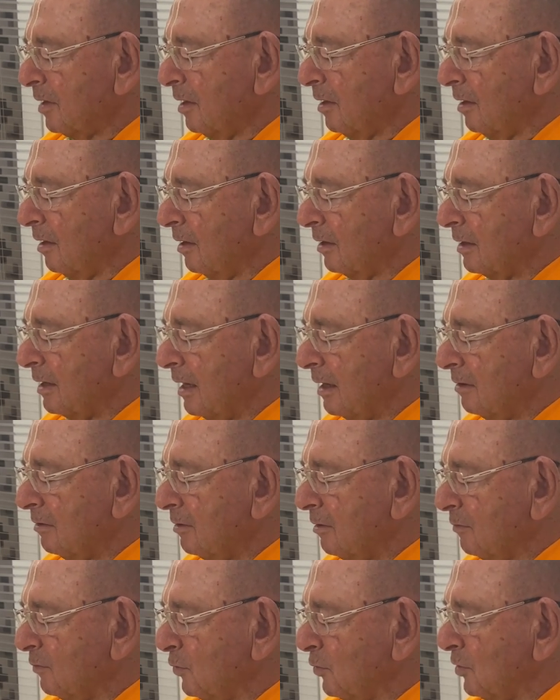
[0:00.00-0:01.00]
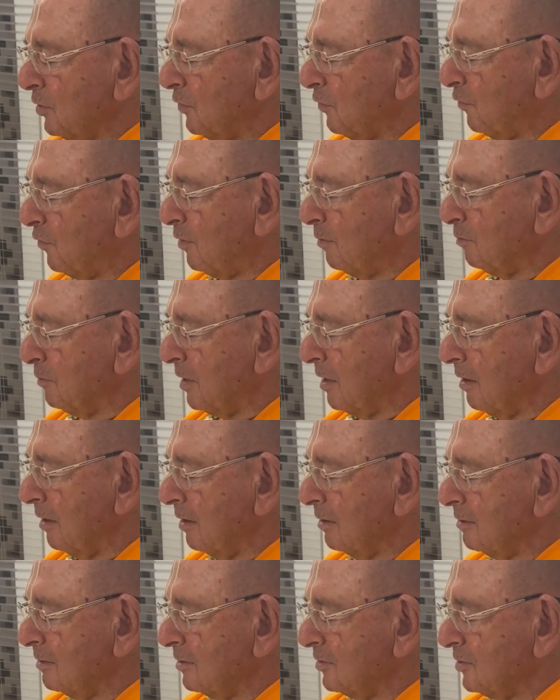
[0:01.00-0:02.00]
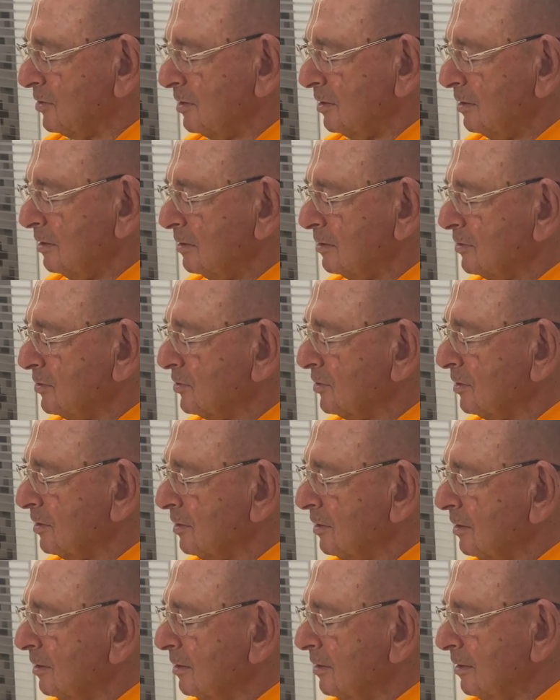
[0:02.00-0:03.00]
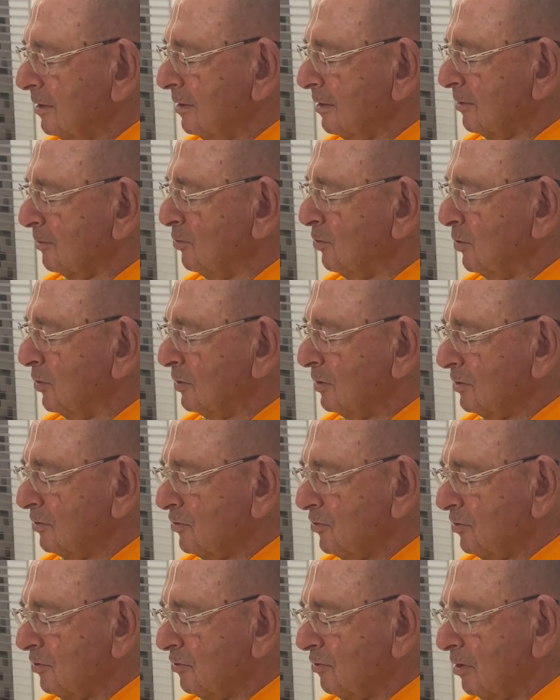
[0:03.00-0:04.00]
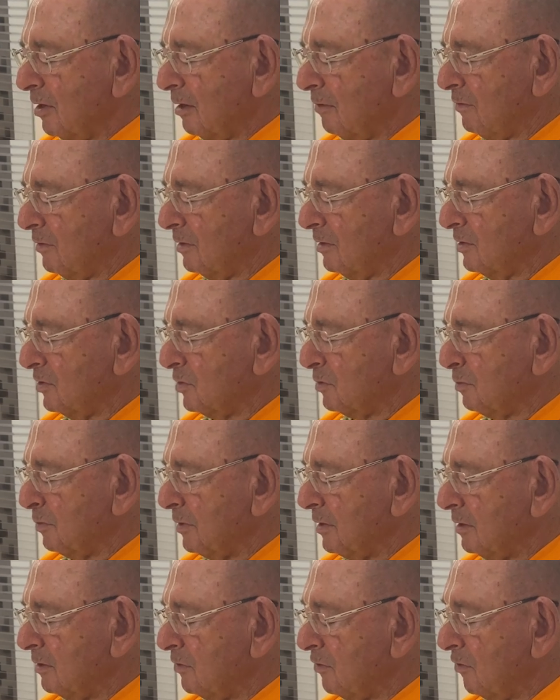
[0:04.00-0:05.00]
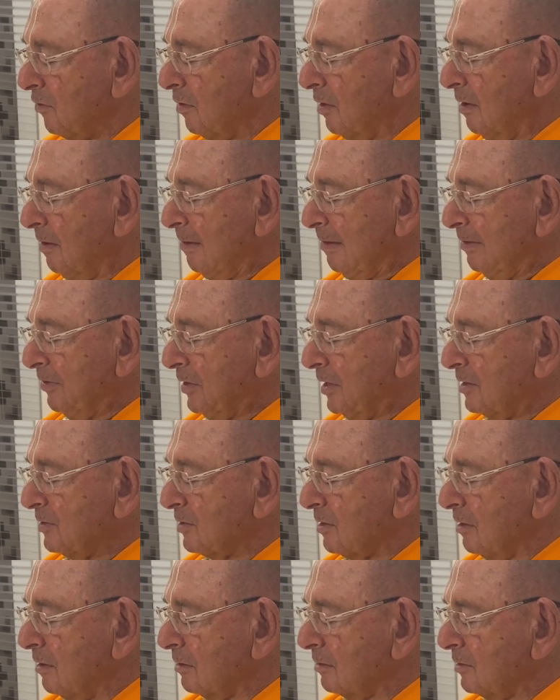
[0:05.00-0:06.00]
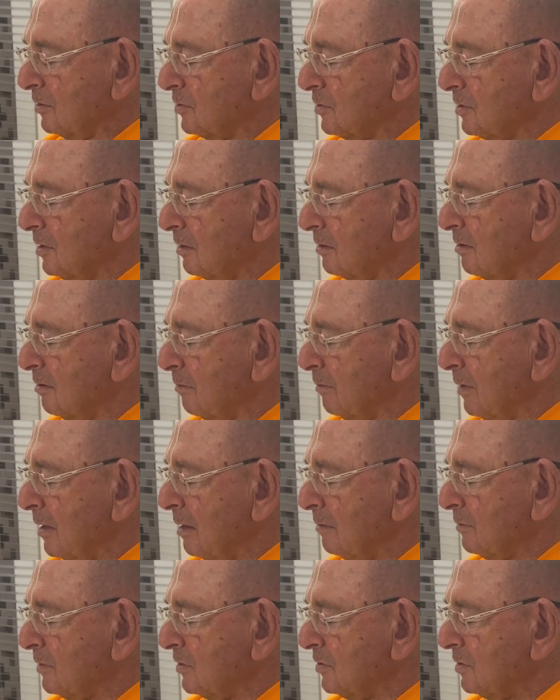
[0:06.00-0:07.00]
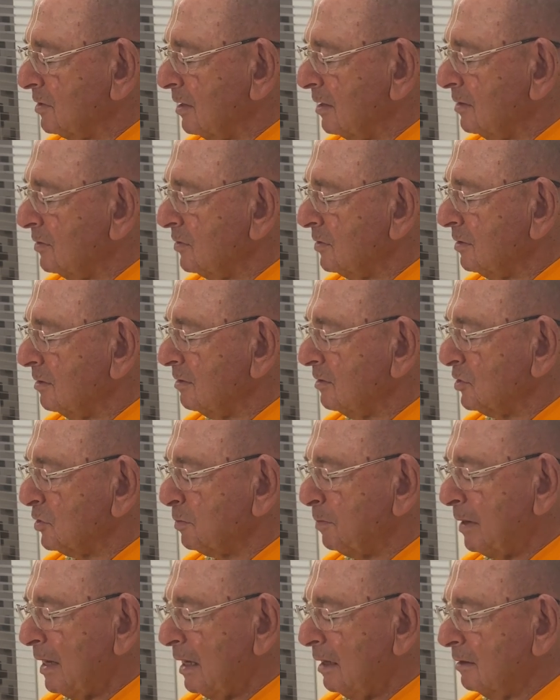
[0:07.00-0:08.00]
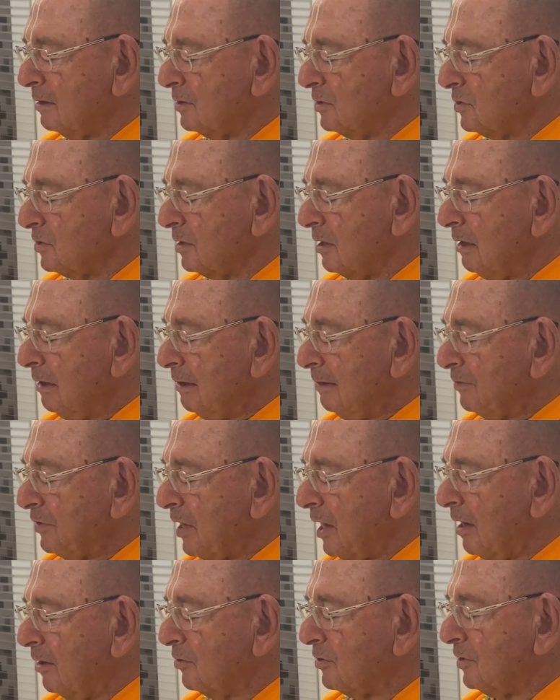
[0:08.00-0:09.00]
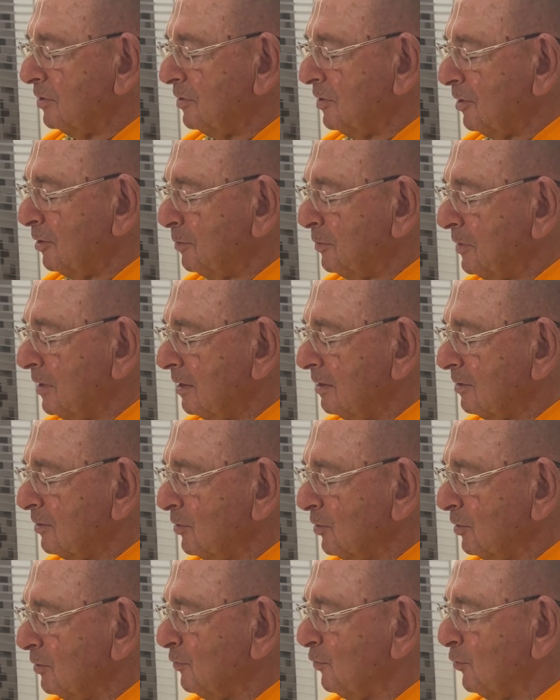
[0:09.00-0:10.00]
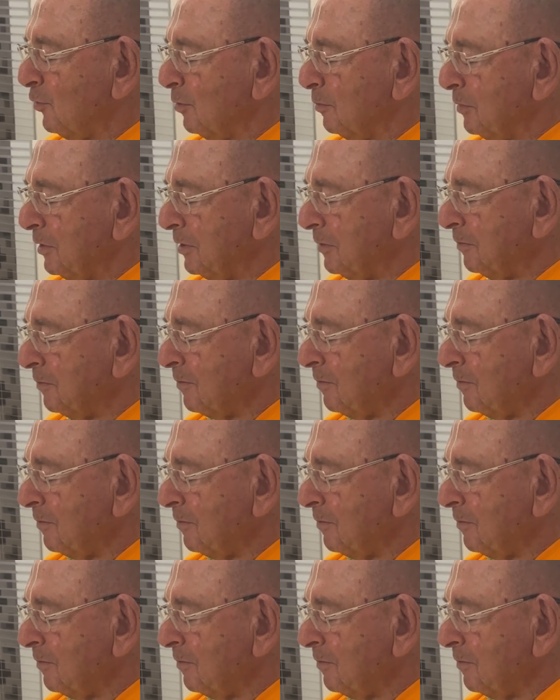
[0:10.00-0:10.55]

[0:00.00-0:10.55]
Again the voice from behind the scenes, quoting Chandravali's speech. As long as Satyabhama stays in this palace, how can there be any good for me?